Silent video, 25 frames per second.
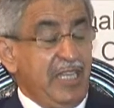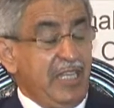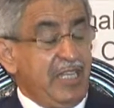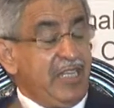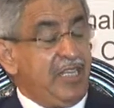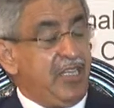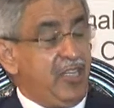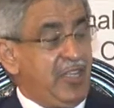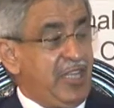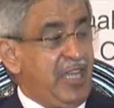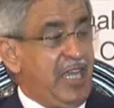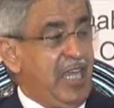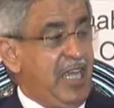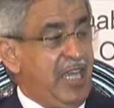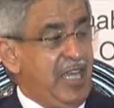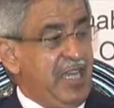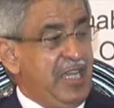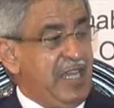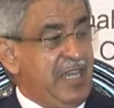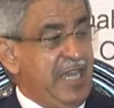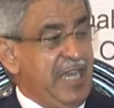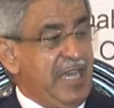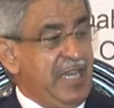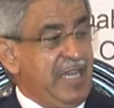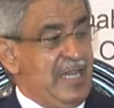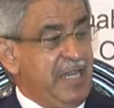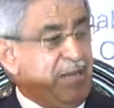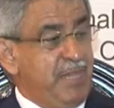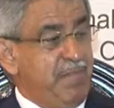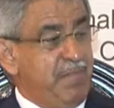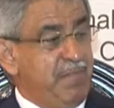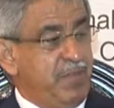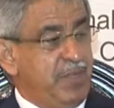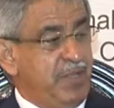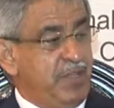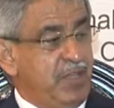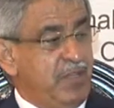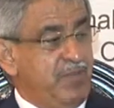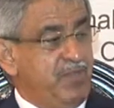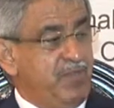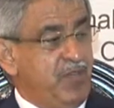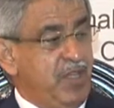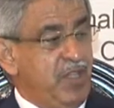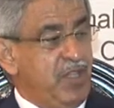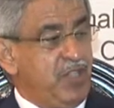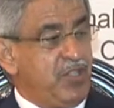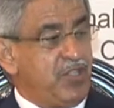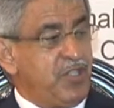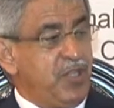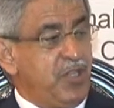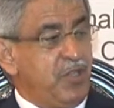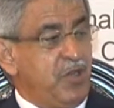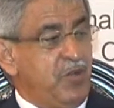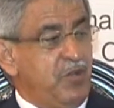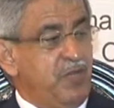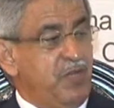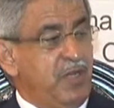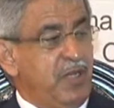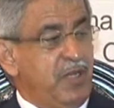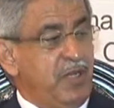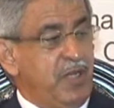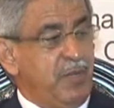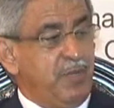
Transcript: Today, that number, instead of